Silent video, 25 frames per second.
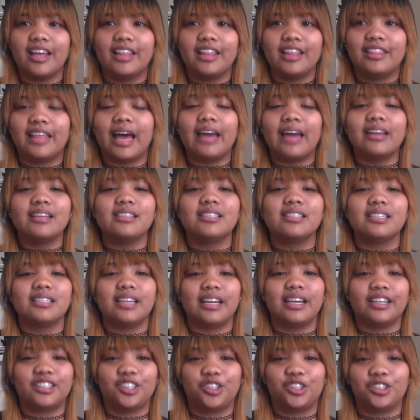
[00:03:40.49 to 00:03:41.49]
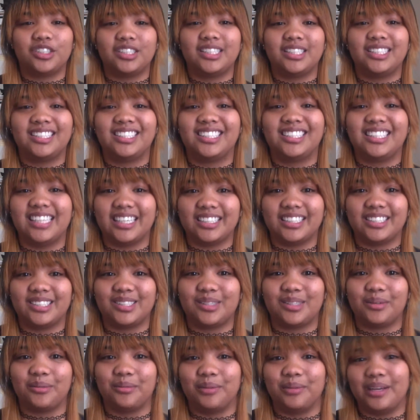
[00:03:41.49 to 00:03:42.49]
That is an extra
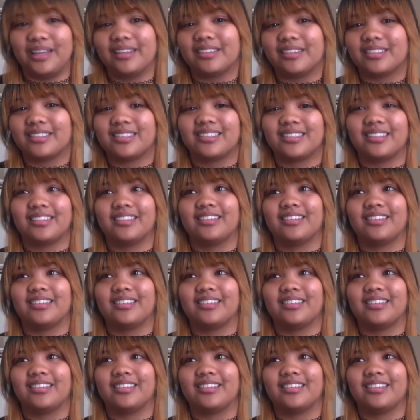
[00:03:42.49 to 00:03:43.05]
6 weeks.